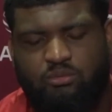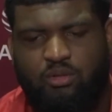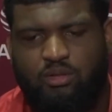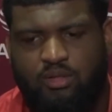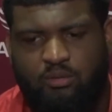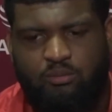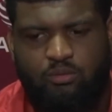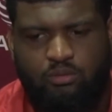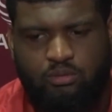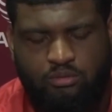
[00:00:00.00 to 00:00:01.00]
And now we're
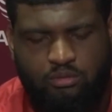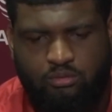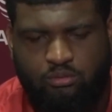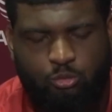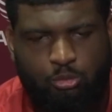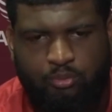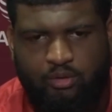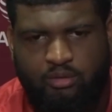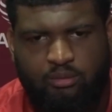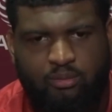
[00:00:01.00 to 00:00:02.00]
going, you know, we're
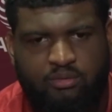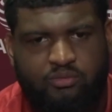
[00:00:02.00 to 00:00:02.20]
preparing to get ready